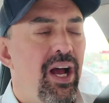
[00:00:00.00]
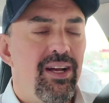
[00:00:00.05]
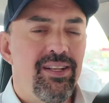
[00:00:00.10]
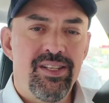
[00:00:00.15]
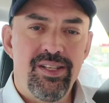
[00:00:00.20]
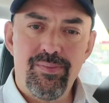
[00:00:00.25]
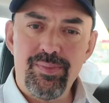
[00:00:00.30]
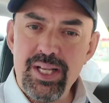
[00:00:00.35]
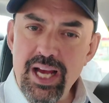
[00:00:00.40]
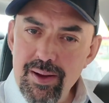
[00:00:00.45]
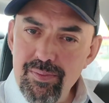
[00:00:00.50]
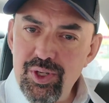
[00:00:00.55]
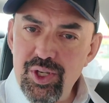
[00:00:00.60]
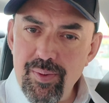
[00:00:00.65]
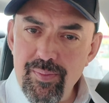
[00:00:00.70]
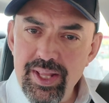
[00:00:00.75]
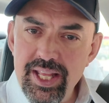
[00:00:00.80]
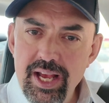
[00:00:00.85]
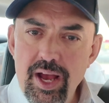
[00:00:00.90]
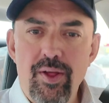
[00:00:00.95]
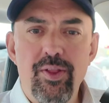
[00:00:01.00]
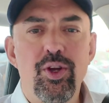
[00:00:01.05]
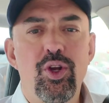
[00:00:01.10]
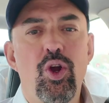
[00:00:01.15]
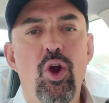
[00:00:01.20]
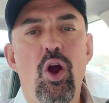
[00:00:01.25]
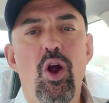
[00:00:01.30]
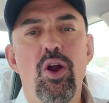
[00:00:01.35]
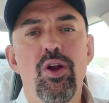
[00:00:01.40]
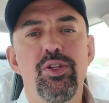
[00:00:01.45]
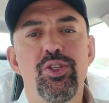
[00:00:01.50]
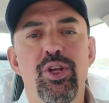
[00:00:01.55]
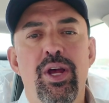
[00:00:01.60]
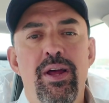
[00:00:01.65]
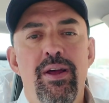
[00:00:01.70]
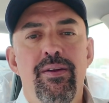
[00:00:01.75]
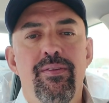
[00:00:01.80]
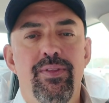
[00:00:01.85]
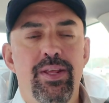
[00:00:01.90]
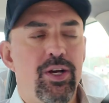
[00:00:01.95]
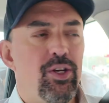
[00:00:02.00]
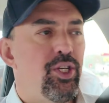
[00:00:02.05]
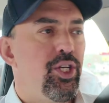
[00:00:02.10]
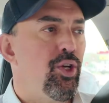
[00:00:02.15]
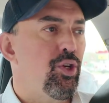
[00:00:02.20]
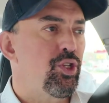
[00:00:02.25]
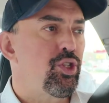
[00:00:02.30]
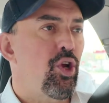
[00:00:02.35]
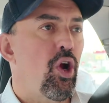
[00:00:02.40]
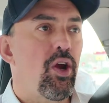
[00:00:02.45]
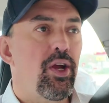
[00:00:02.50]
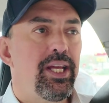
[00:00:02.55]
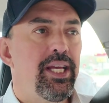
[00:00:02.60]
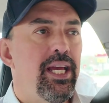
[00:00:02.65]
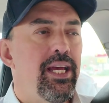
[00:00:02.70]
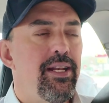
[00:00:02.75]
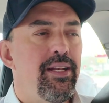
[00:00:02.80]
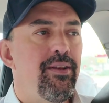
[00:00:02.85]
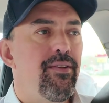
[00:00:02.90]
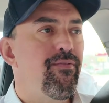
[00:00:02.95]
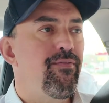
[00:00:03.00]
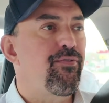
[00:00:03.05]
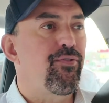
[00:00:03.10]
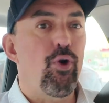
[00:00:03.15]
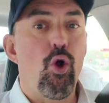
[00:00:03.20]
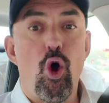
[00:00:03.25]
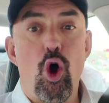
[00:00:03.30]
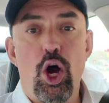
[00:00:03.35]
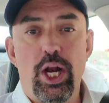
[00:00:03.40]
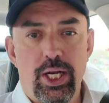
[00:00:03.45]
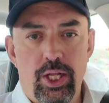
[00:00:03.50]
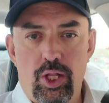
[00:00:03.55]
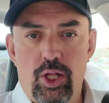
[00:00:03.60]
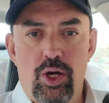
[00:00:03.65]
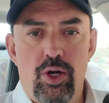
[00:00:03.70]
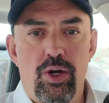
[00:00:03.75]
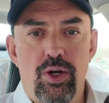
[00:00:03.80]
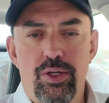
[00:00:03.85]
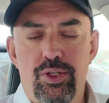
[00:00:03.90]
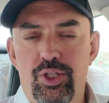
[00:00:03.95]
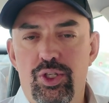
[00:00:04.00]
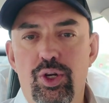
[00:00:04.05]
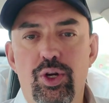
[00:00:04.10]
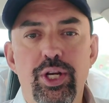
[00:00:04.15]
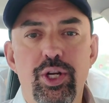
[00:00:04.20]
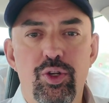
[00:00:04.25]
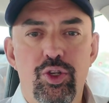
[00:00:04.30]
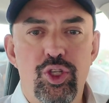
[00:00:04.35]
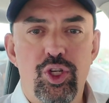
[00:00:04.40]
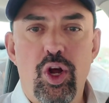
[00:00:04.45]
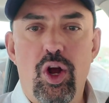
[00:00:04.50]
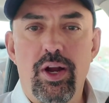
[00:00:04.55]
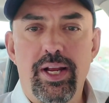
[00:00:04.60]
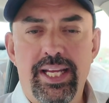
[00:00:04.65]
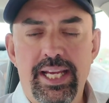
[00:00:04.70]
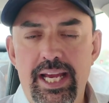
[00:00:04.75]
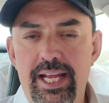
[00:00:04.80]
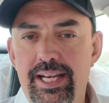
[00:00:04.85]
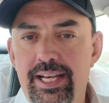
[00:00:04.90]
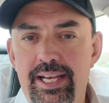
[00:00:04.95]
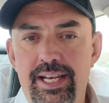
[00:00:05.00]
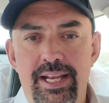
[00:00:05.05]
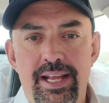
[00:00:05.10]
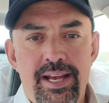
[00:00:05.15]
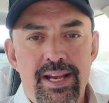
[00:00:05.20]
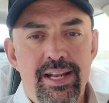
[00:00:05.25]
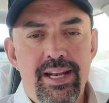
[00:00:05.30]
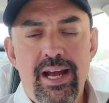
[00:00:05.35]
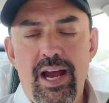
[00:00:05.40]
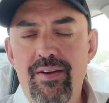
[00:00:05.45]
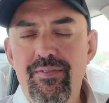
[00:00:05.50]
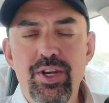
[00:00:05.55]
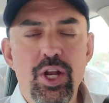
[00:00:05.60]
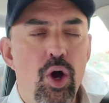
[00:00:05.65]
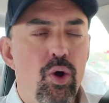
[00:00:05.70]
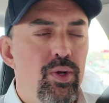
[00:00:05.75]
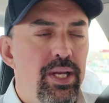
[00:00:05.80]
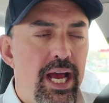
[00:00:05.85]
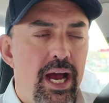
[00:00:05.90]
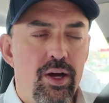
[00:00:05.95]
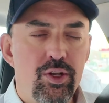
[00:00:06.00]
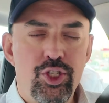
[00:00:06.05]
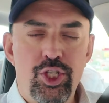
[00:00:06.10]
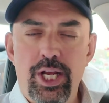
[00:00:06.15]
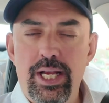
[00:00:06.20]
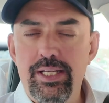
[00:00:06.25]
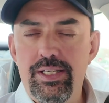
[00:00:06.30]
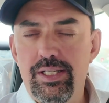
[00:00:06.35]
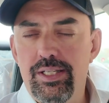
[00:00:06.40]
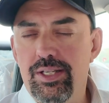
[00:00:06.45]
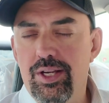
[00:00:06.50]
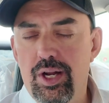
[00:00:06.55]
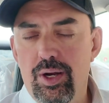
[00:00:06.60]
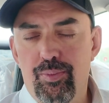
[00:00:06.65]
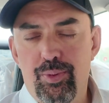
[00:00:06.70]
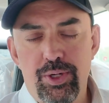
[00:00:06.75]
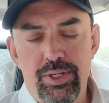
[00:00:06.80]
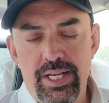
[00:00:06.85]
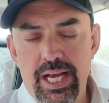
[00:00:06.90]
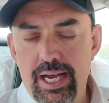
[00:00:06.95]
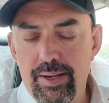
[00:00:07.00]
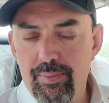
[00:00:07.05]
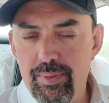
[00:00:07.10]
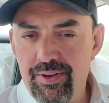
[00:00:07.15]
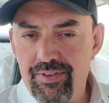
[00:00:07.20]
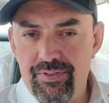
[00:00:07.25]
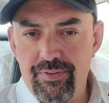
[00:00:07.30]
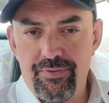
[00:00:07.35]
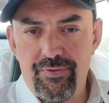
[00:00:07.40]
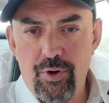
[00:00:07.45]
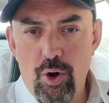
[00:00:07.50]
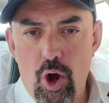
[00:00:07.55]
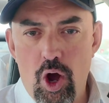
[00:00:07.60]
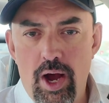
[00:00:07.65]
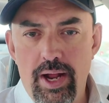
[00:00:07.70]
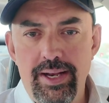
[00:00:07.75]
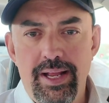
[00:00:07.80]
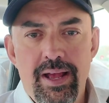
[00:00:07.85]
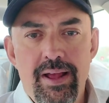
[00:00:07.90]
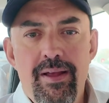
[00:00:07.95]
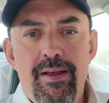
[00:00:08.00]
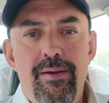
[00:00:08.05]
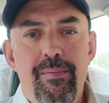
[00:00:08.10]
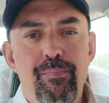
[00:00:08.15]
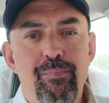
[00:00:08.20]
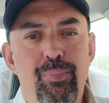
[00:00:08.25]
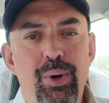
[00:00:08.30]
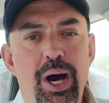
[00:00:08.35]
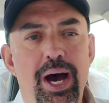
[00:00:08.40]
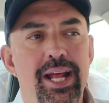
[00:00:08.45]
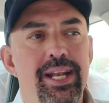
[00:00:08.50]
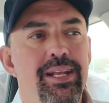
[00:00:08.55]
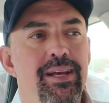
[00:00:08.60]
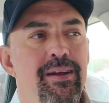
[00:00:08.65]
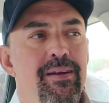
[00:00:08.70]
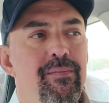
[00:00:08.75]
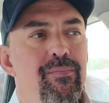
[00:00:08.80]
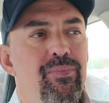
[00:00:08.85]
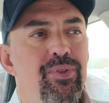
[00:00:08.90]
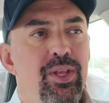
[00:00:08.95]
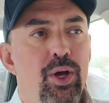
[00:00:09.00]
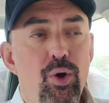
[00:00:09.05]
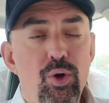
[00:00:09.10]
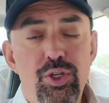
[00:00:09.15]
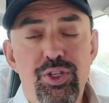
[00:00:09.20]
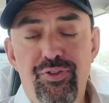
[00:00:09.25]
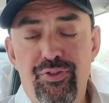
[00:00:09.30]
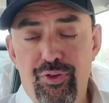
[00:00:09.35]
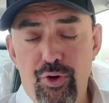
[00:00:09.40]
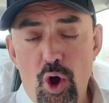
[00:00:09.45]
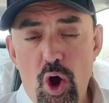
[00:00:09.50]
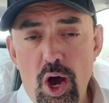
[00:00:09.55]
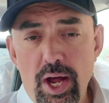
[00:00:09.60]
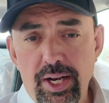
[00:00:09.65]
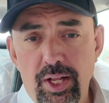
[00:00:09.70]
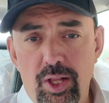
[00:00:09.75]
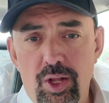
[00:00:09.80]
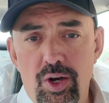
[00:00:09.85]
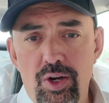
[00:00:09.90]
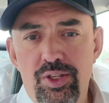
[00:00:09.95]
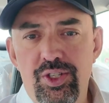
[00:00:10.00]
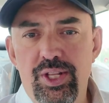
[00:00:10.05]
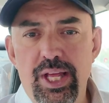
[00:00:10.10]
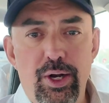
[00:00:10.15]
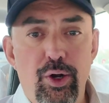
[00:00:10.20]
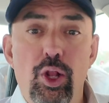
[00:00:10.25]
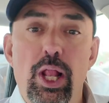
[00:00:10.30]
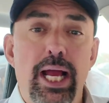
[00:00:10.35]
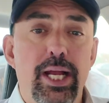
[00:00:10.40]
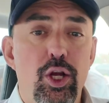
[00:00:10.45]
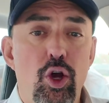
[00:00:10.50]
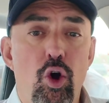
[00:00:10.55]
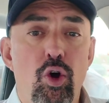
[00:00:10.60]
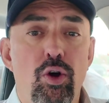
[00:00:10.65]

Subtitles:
Sometimes some of the other cards, you'll start getting fraud alerts, or you'll start getting, now I have no doubt Chase is going to protect me from fraud, but those fraud alerts that are like